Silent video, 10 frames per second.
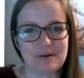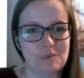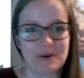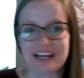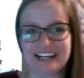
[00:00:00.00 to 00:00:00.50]

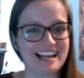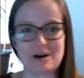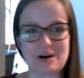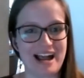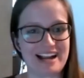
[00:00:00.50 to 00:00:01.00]
When can I
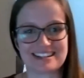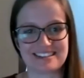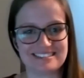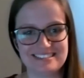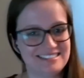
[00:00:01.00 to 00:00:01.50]
go back to
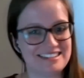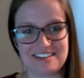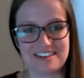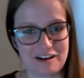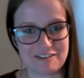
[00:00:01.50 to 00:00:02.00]

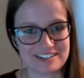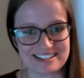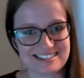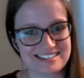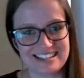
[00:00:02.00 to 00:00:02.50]
the
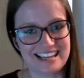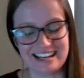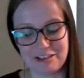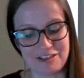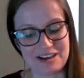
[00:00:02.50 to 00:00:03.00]
office
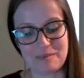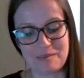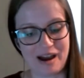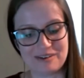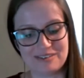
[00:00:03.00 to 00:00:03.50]
and think
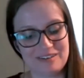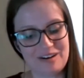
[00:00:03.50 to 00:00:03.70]
about